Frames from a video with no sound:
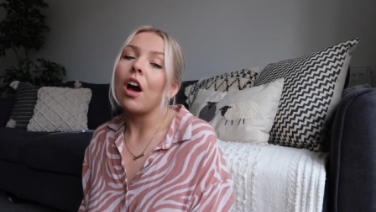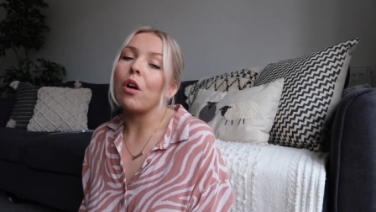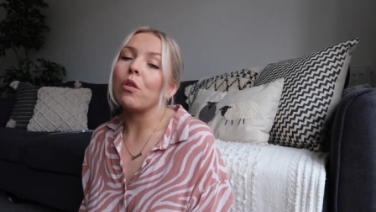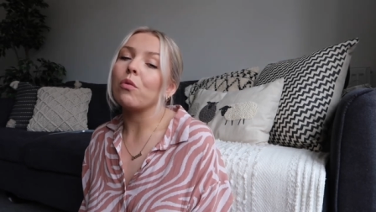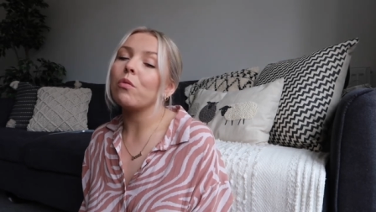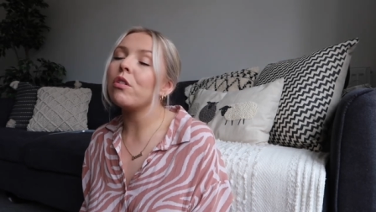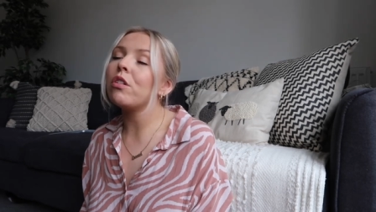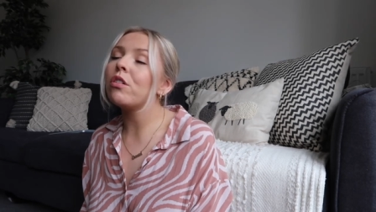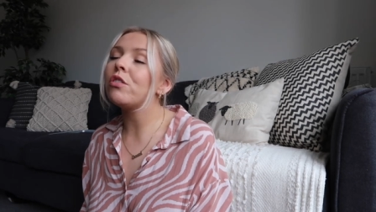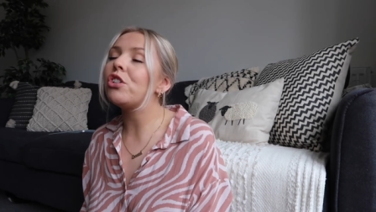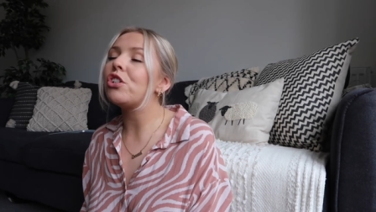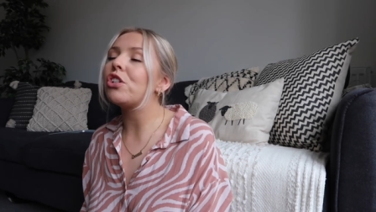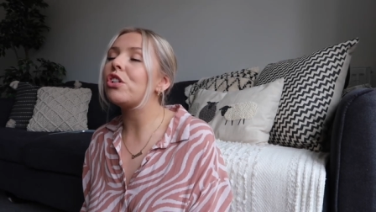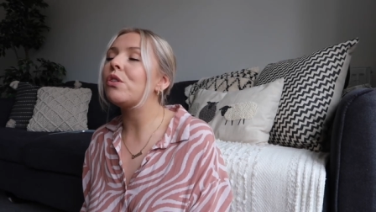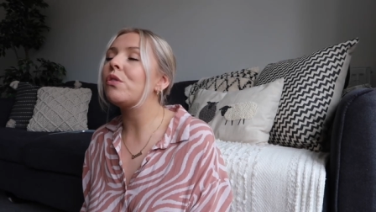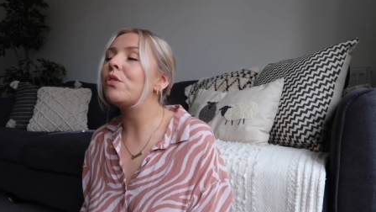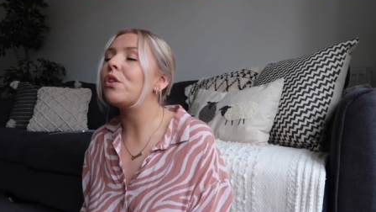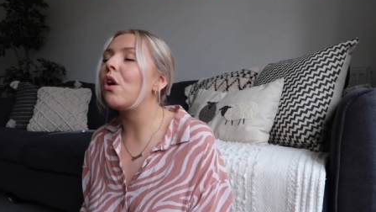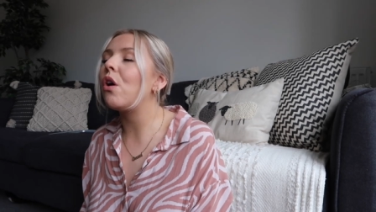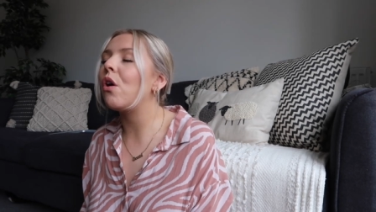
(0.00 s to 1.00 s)
I want
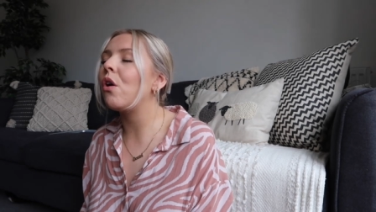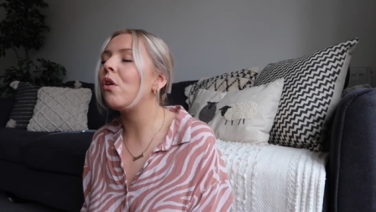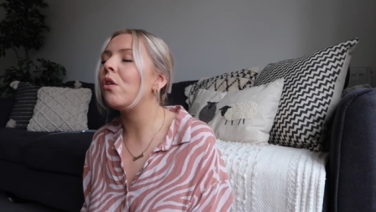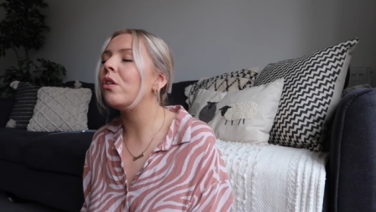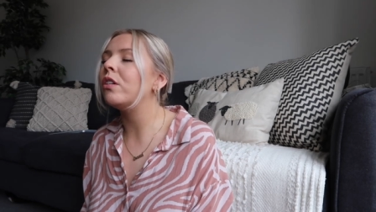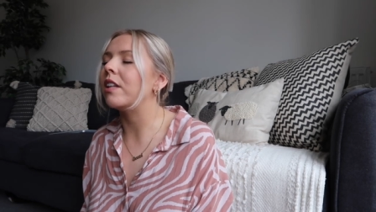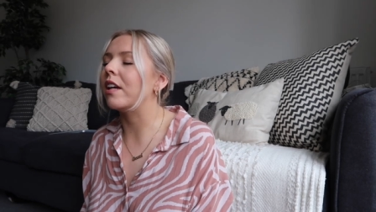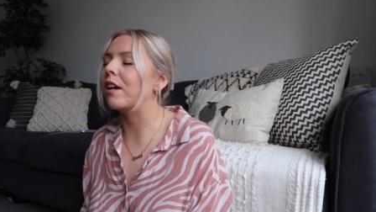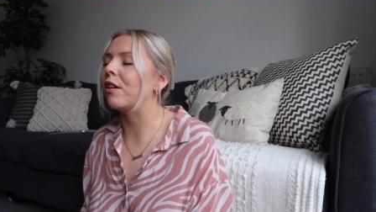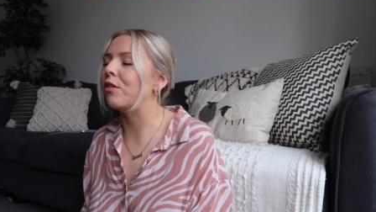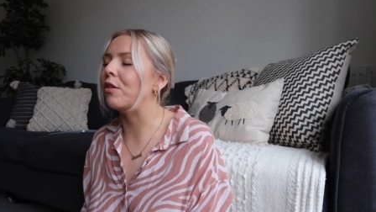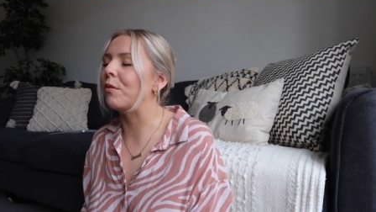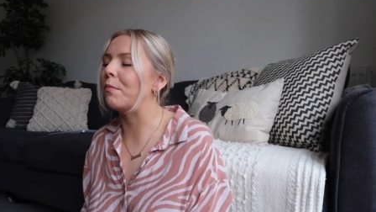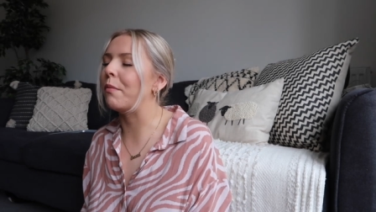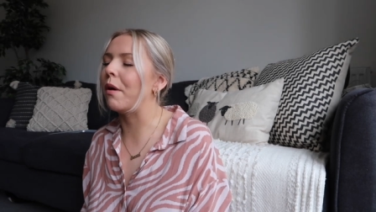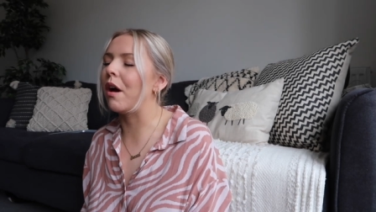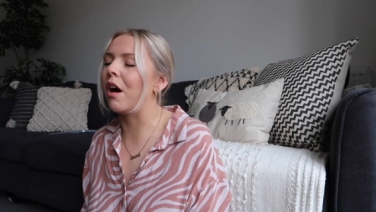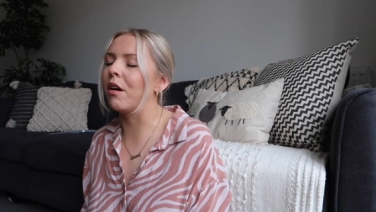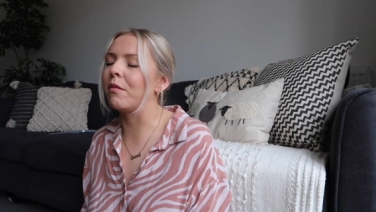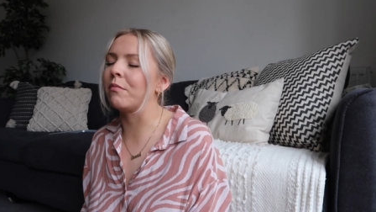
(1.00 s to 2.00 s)
you to hold out the
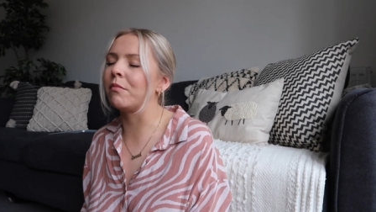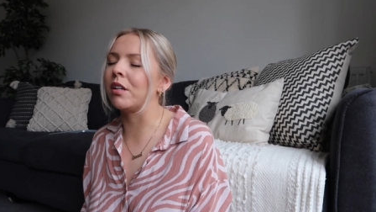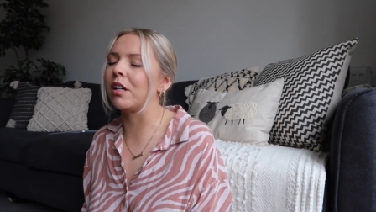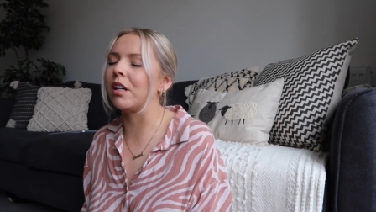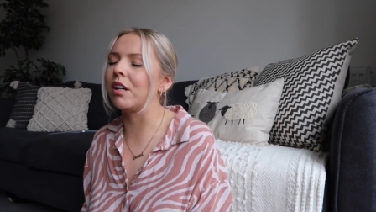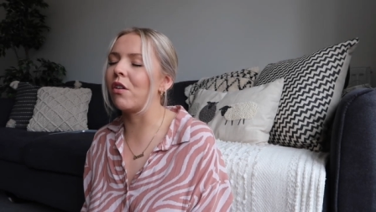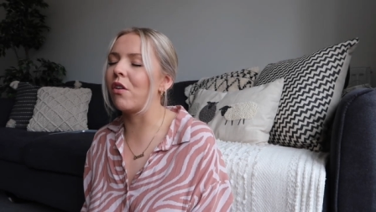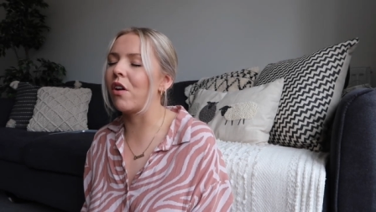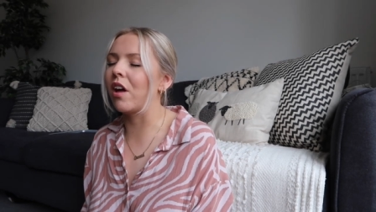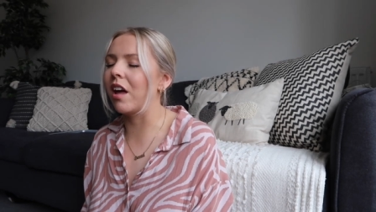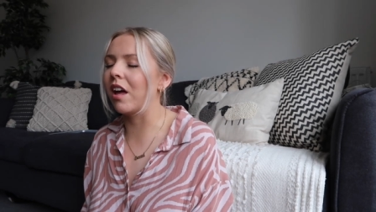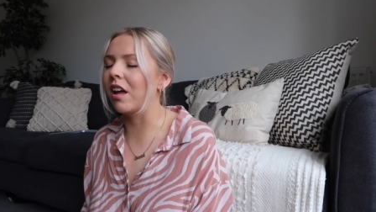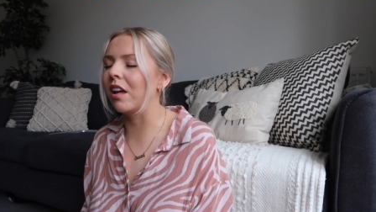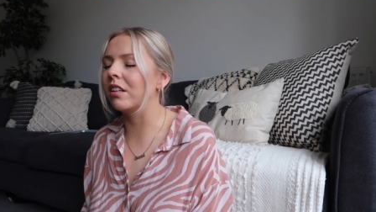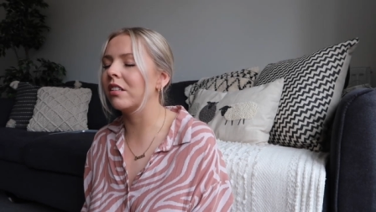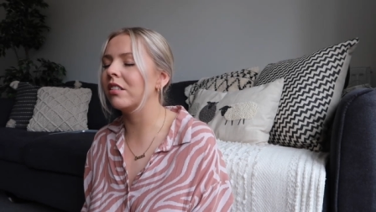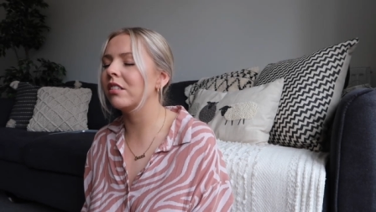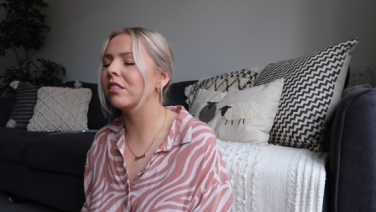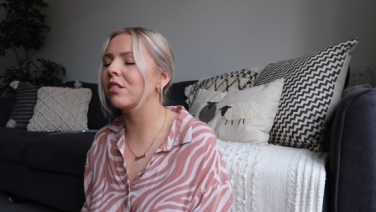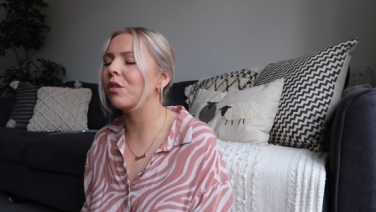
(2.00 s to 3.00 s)
palm of your
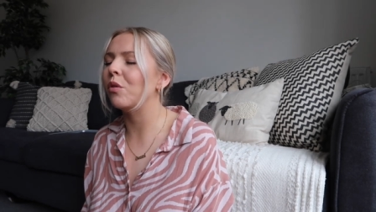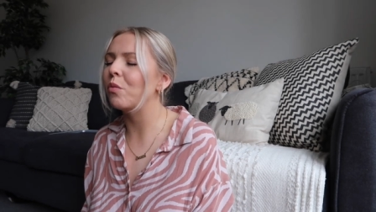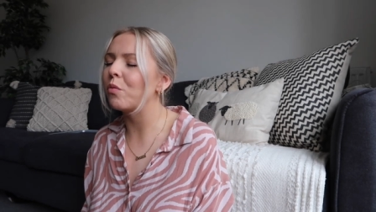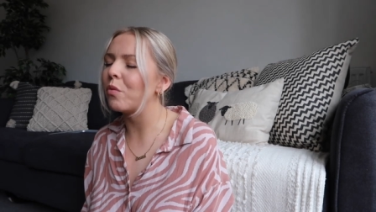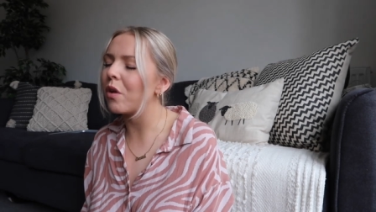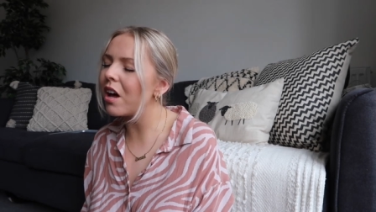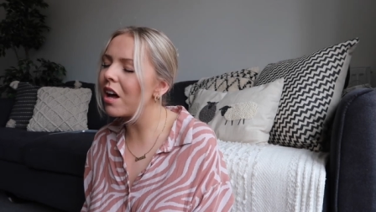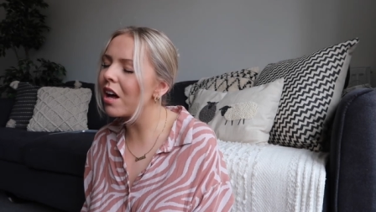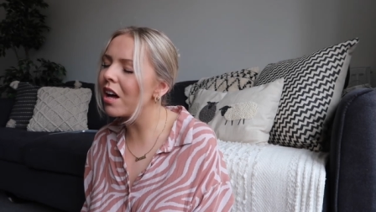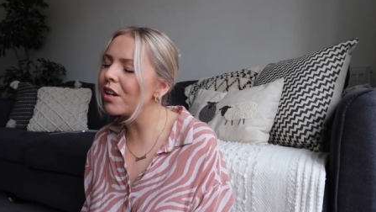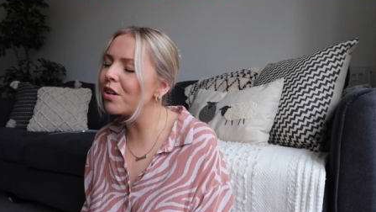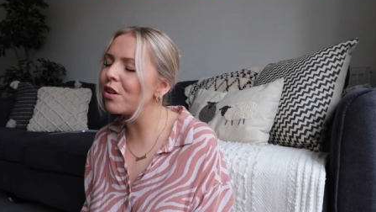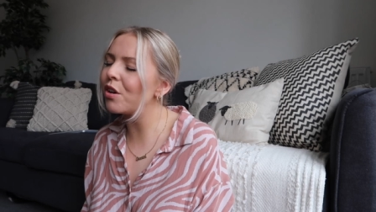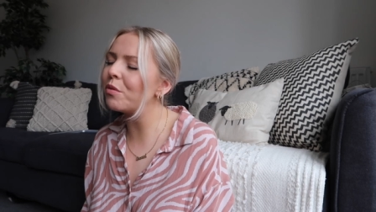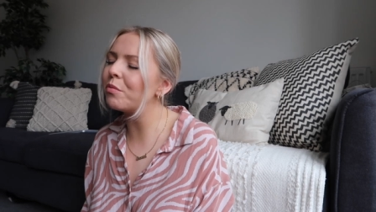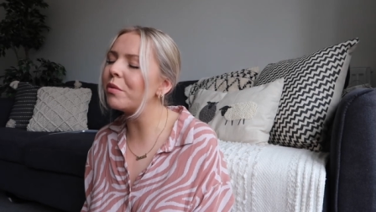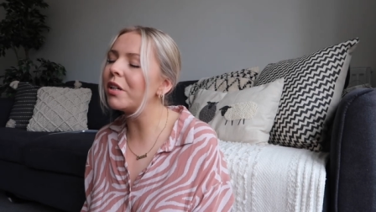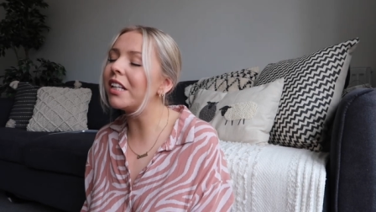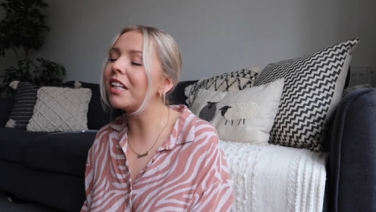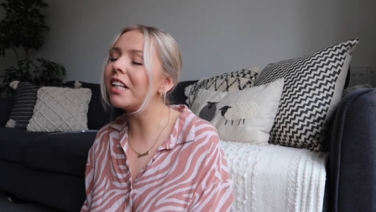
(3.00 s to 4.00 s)
hand. Why
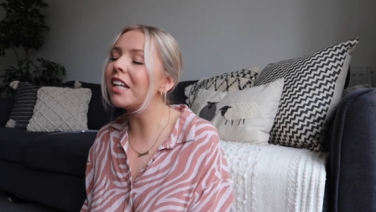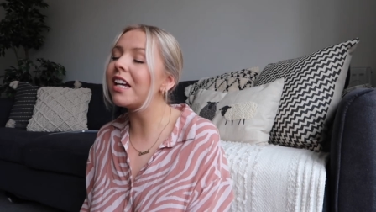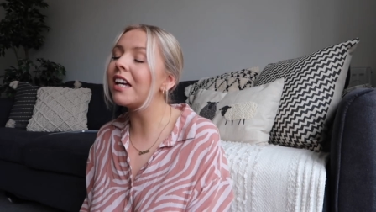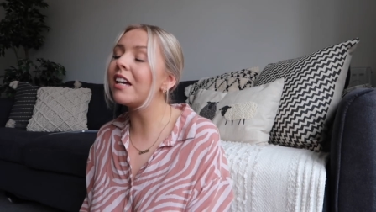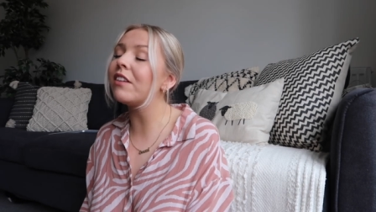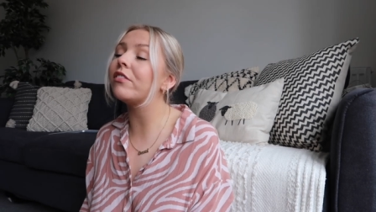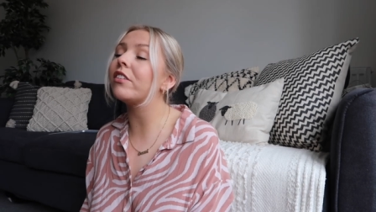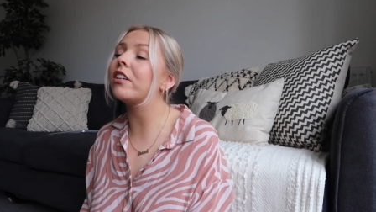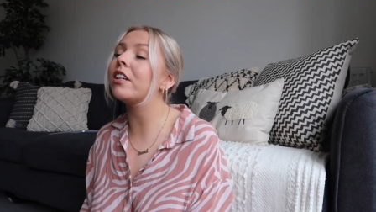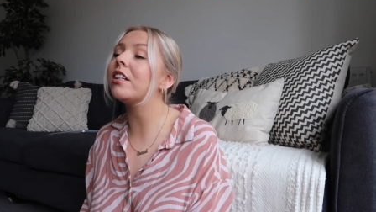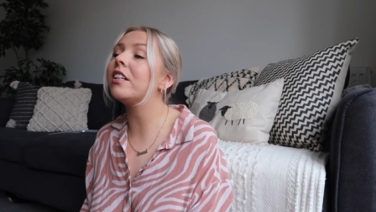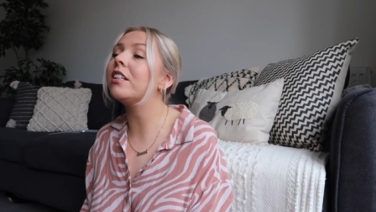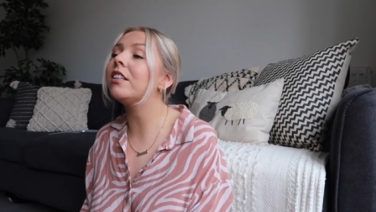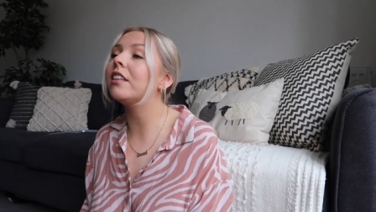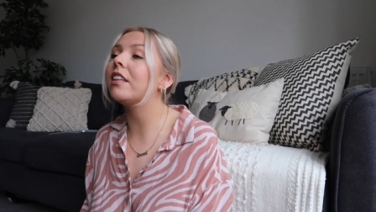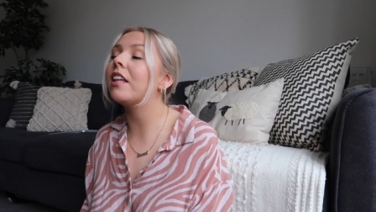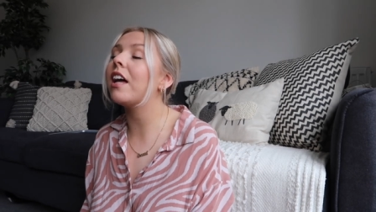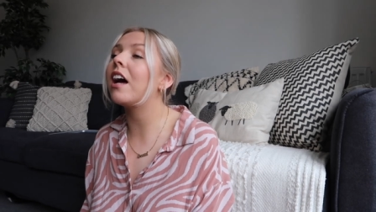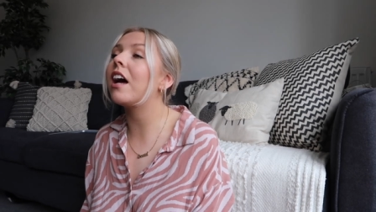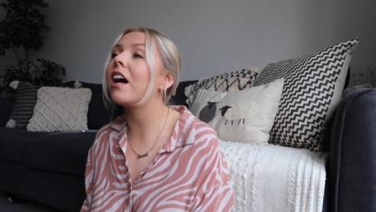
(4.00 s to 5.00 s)
don't we leave it
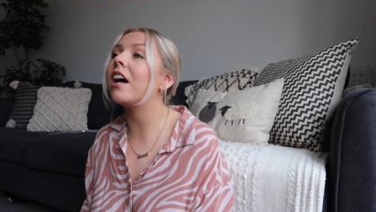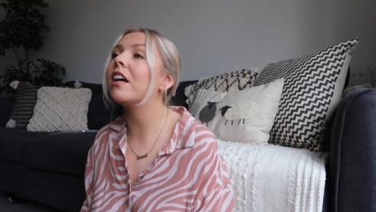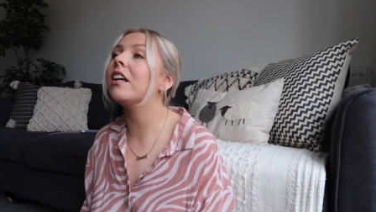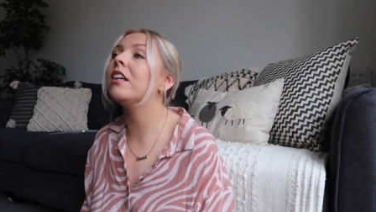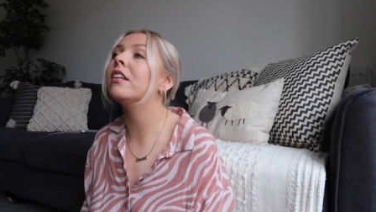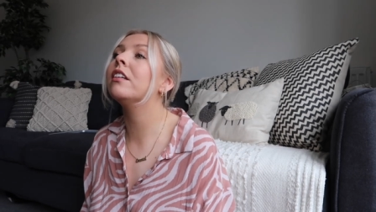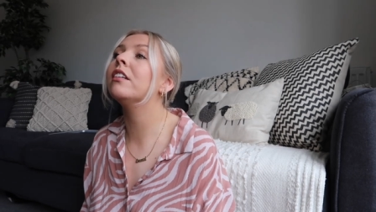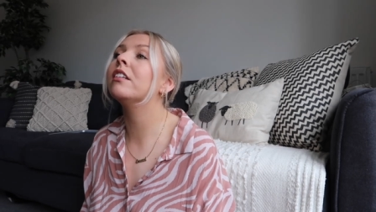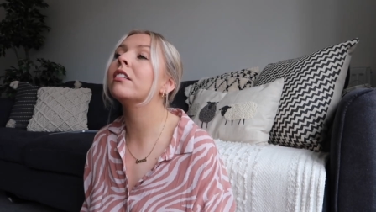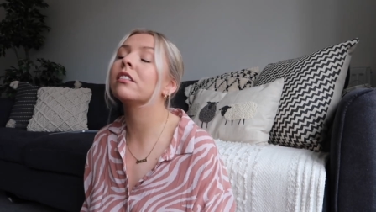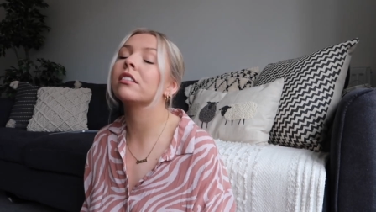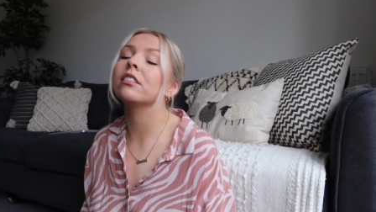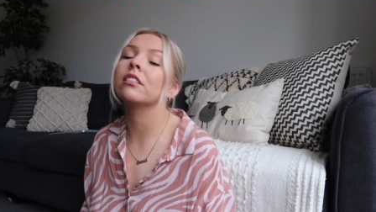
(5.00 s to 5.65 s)
at that?